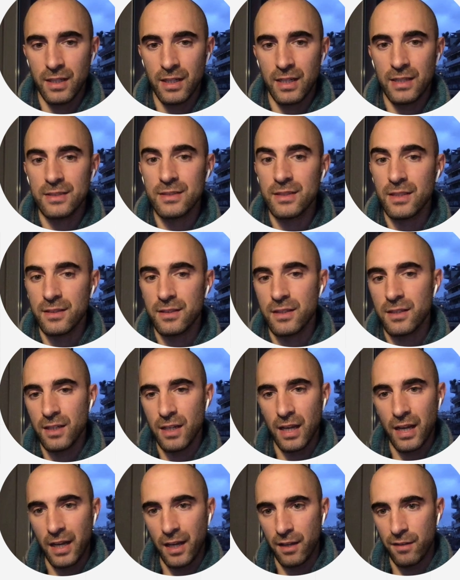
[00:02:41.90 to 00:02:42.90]
and their
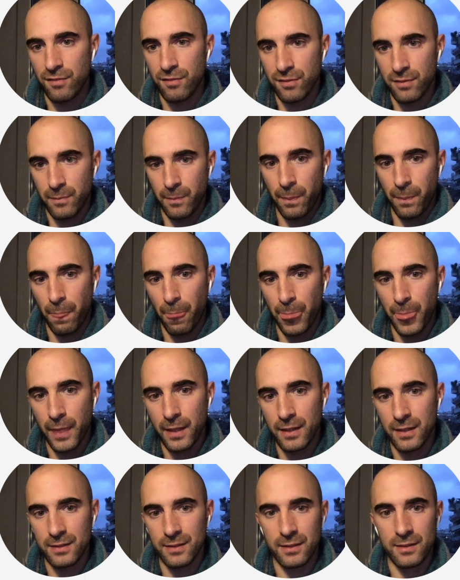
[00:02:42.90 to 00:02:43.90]
life.
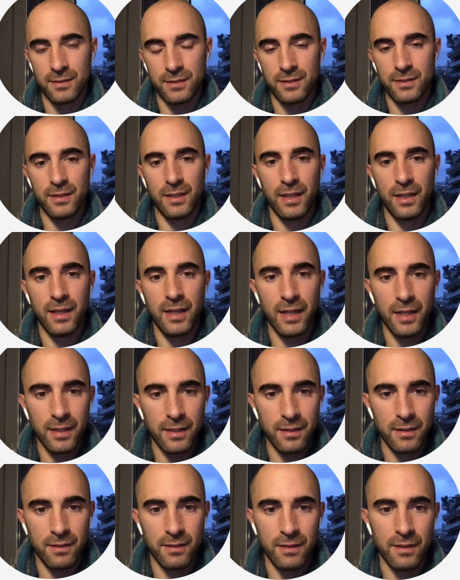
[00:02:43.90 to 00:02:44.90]
And
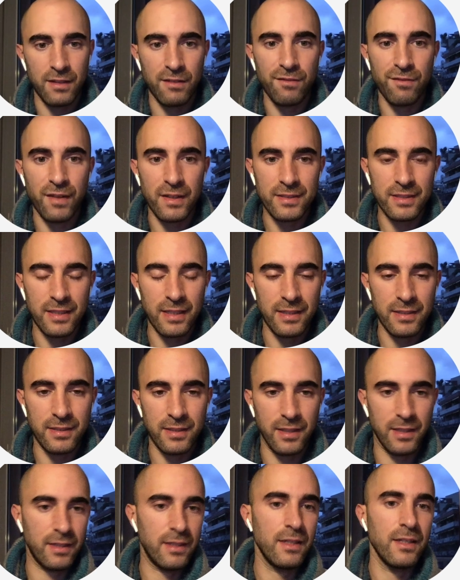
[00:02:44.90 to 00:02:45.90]
again,
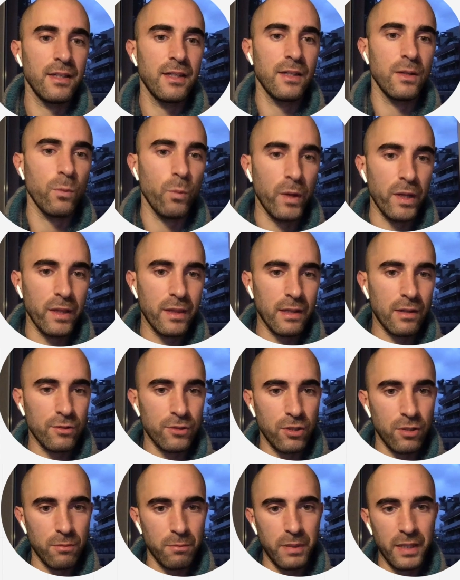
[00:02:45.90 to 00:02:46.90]
emphasizing without
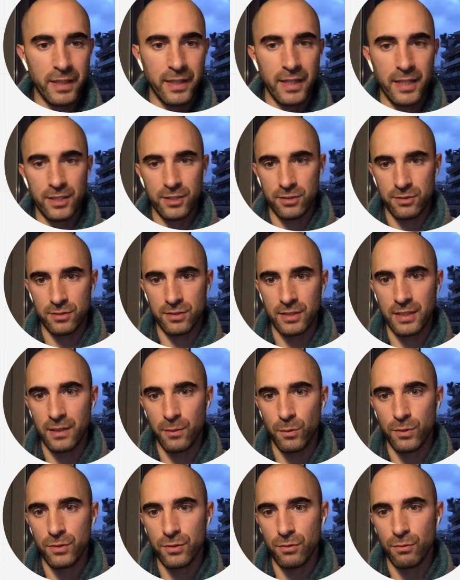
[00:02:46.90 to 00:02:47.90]
complications. I
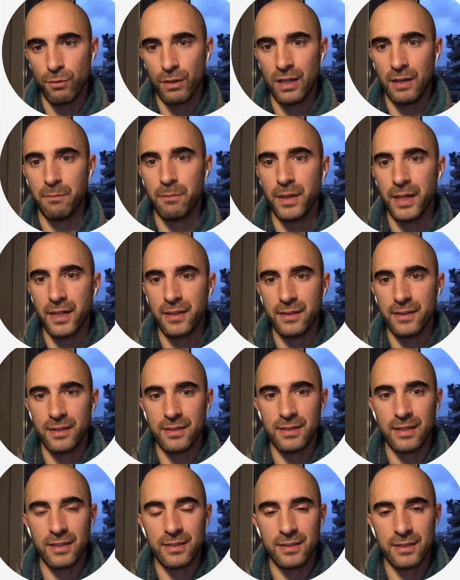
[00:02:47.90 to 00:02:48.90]
want to really bring
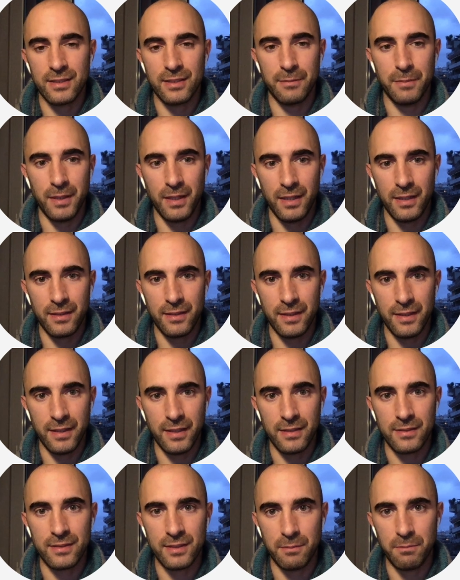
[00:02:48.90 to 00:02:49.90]
this accessibility
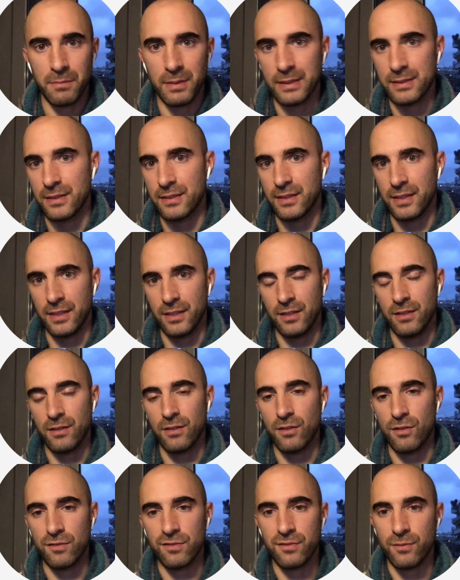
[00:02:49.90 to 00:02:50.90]
and simplicity
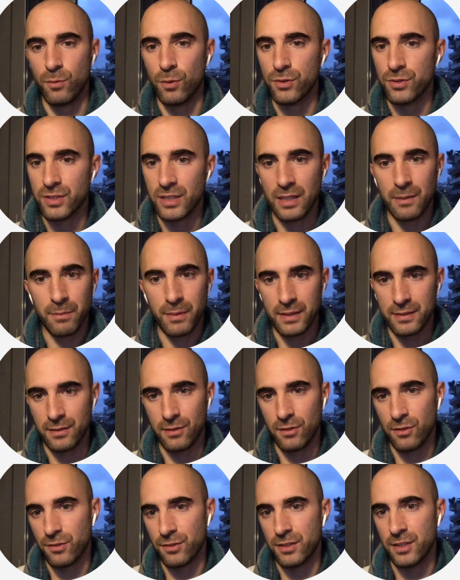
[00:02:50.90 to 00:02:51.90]
of WhatsApp and
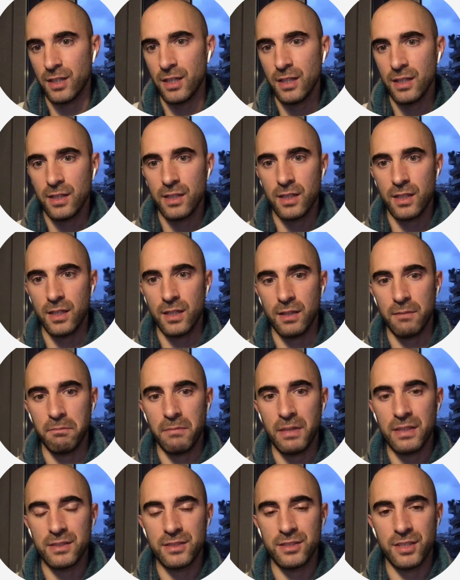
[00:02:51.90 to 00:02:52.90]
other
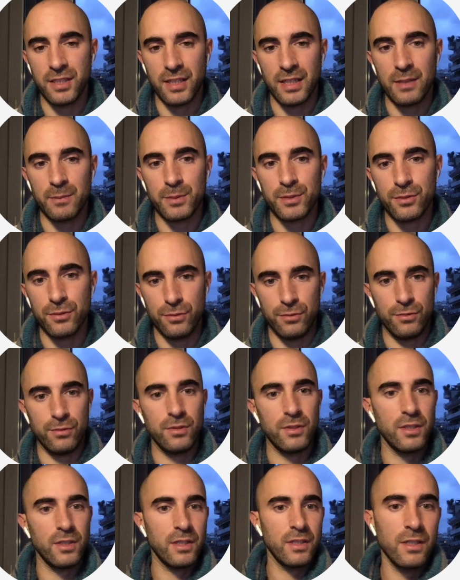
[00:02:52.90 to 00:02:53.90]
messaging apps to
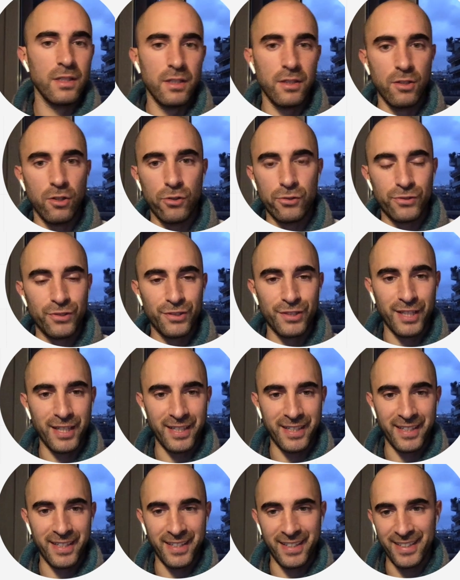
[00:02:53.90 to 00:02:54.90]
note
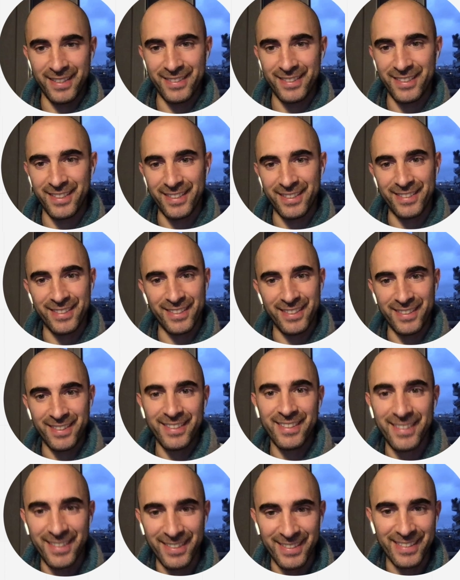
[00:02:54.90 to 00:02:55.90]
taking
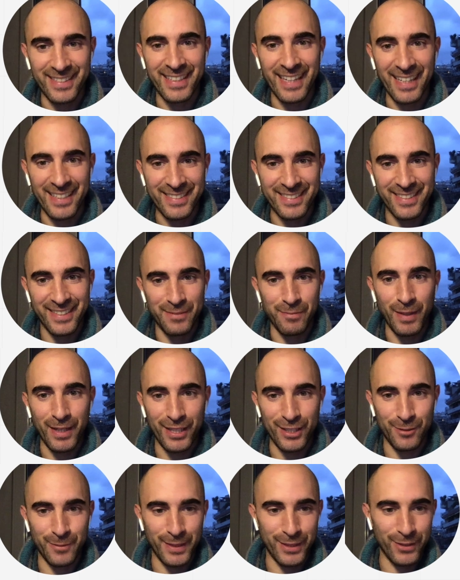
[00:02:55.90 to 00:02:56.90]
and task
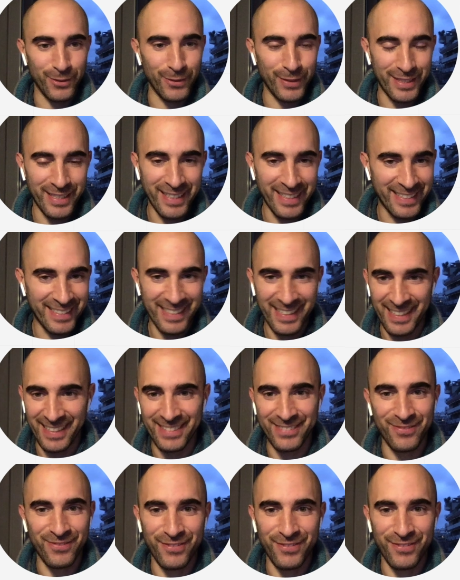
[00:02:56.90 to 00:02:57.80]
management, which is a